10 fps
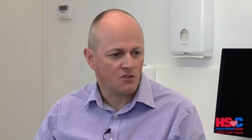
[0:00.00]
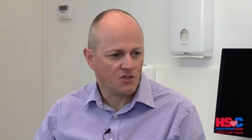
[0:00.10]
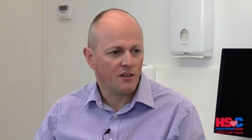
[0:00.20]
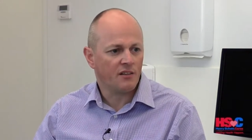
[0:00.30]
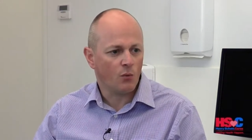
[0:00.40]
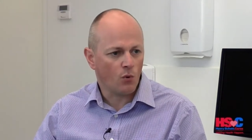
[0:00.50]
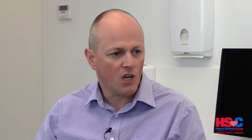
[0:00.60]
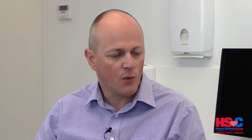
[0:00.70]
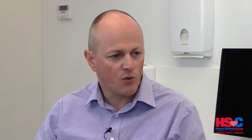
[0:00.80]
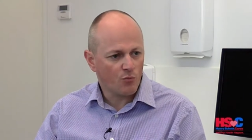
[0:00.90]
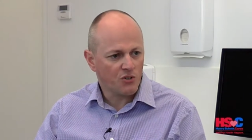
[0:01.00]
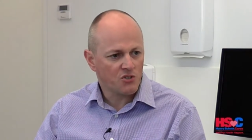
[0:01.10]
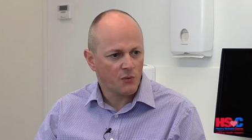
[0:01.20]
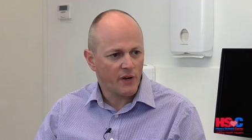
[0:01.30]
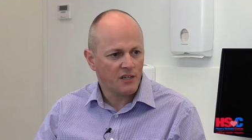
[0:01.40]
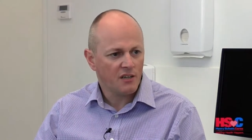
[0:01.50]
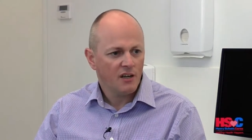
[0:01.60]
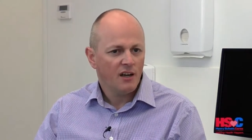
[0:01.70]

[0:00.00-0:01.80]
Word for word: and say that they're working with Bridge to Aid.